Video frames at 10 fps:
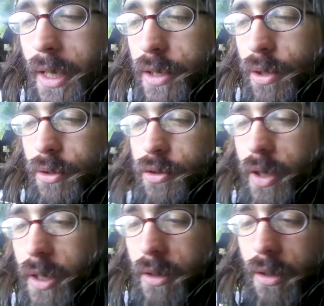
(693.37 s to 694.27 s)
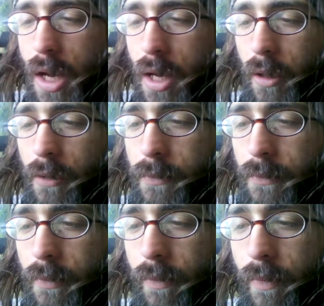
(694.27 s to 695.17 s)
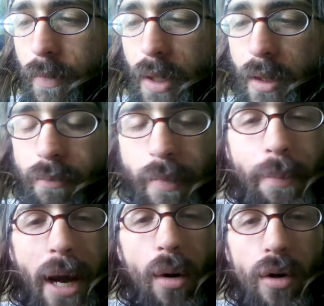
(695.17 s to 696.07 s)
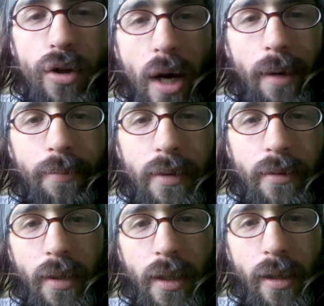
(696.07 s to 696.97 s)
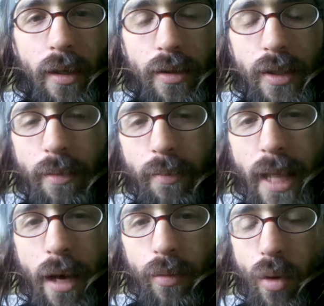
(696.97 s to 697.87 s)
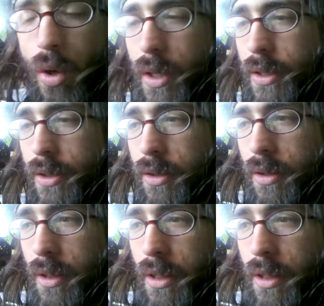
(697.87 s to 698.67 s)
As I was riding along, my power dropped. I heard some loud noise.